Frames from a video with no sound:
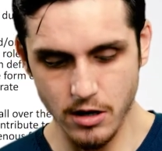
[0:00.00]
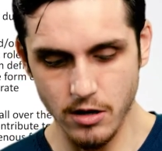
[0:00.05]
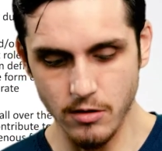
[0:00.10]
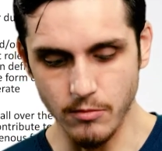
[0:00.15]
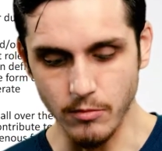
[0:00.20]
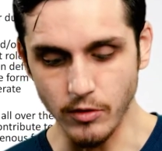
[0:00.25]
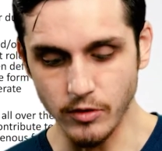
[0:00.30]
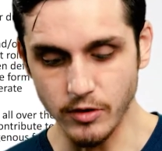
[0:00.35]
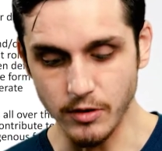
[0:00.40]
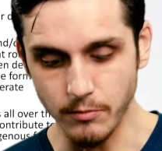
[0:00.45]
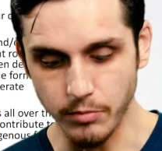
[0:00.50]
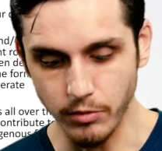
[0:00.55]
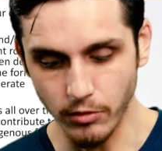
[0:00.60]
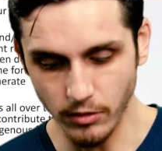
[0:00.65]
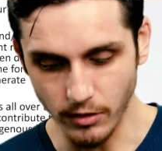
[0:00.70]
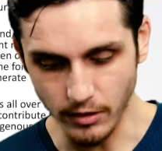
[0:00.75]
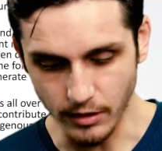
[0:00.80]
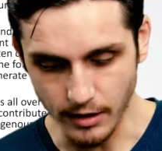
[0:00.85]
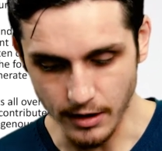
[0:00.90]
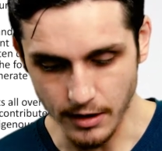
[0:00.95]
Most
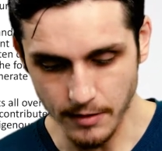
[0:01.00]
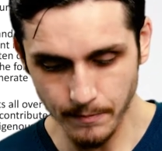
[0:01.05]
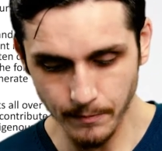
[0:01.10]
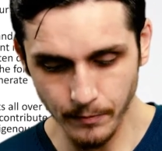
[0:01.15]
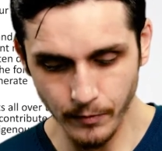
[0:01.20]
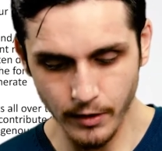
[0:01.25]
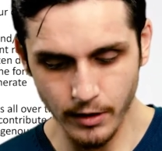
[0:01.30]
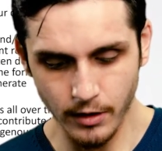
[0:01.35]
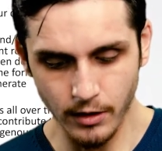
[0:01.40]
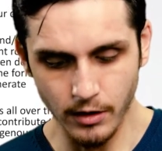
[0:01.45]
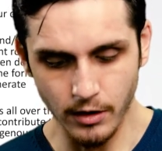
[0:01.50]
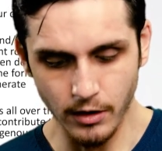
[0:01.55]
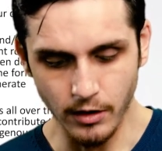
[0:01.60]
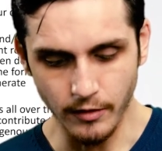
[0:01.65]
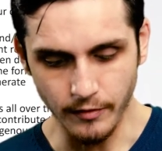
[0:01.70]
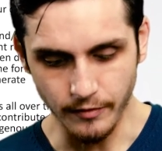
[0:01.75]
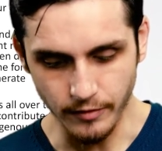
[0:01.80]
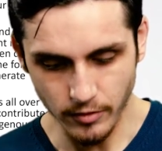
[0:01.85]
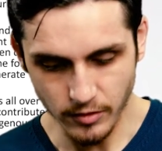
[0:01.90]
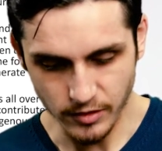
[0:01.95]
importantly,
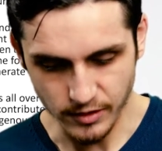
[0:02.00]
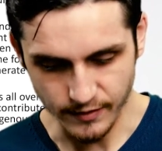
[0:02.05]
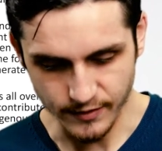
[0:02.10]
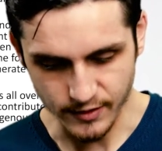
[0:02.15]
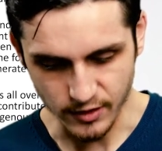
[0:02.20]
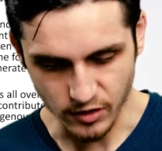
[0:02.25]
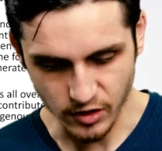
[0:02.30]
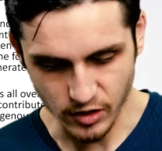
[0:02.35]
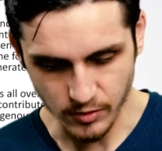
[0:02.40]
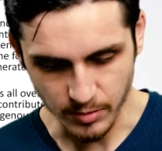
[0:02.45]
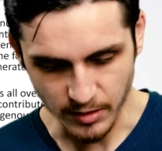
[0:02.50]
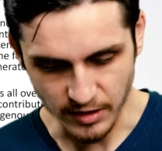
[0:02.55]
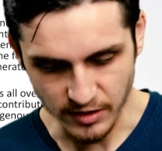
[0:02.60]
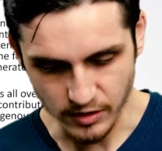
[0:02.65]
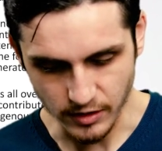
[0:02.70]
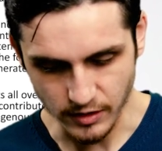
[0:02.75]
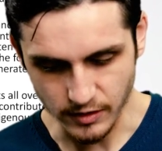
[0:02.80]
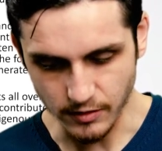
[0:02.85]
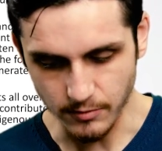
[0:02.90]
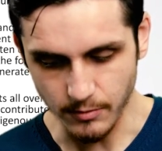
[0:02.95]
fruits of such
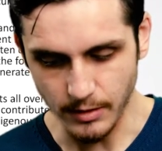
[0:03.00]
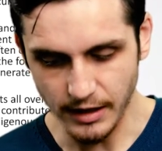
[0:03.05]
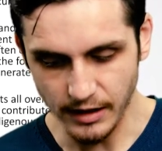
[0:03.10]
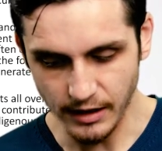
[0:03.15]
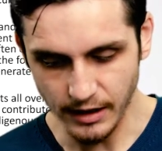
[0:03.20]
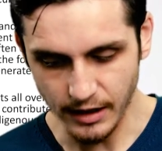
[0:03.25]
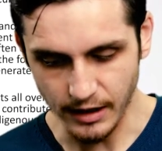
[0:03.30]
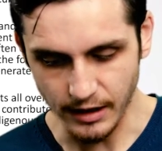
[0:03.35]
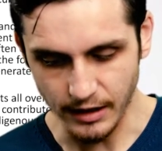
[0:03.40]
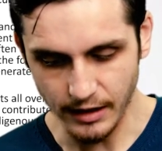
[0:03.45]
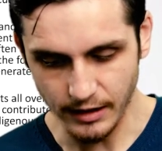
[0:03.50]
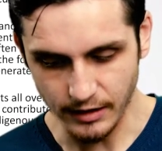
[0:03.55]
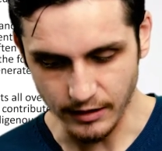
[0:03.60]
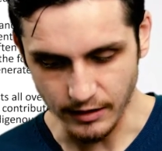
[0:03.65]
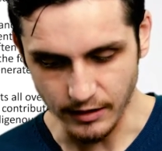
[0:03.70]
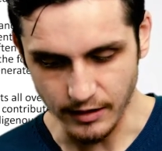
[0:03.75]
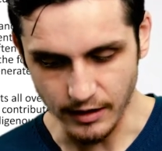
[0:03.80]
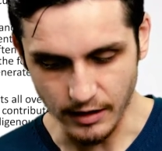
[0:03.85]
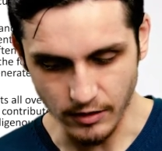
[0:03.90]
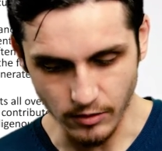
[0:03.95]
species are mainly
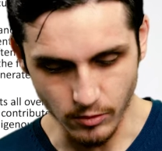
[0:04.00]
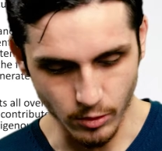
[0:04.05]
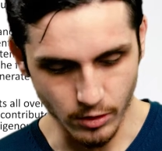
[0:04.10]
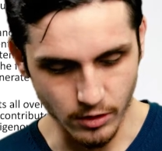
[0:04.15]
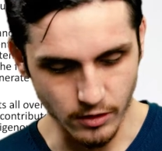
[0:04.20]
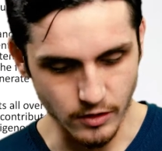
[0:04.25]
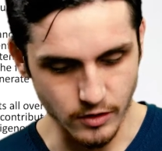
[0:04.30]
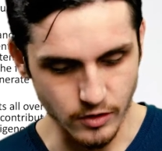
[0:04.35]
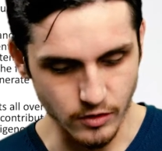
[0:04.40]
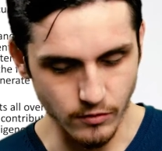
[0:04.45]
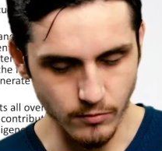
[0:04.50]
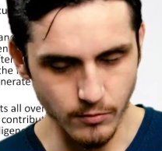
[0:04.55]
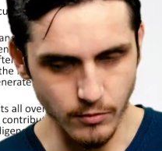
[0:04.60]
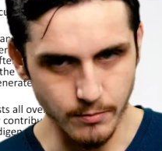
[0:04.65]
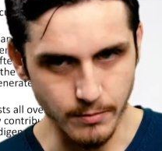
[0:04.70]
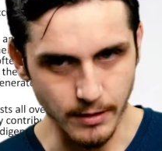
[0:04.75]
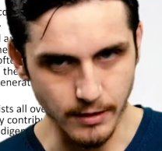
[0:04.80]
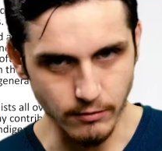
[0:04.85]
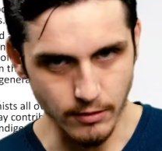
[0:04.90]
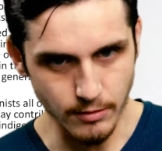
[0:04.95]
collected and/or consumed
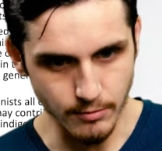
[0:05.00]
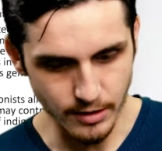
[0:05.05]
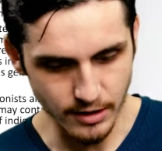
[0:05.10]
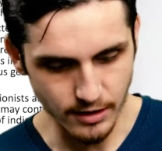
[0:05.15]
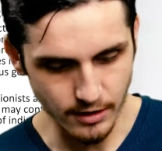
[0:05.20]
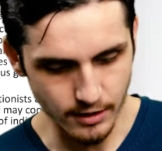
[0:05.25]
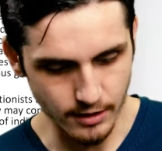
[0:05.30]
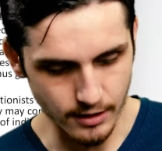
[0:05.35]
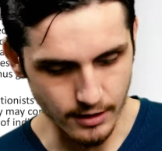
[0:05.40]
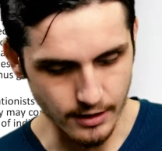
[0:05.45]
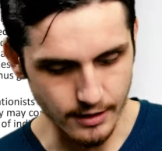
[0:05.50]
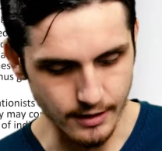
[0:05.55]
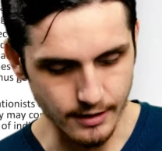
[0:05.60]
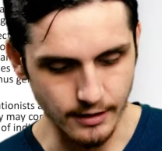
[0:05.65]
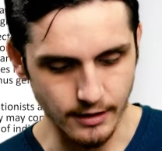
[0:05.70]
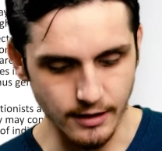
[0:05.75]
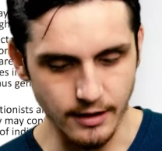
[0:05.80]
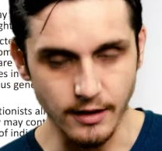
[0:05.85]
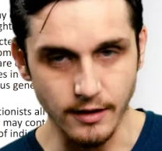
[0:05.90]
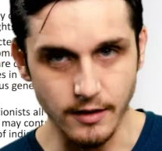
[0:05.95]
by women
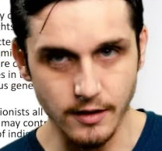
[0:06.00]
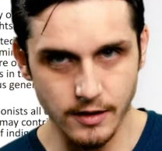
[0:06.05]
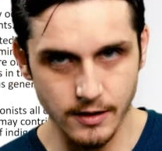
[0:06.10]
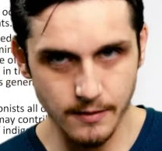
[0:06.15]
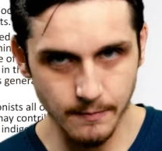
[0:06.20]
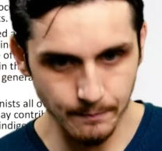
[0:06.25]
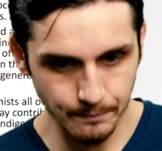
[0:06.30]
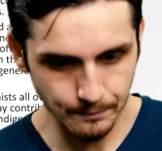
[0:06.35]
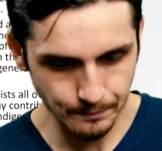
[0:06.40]
and kids.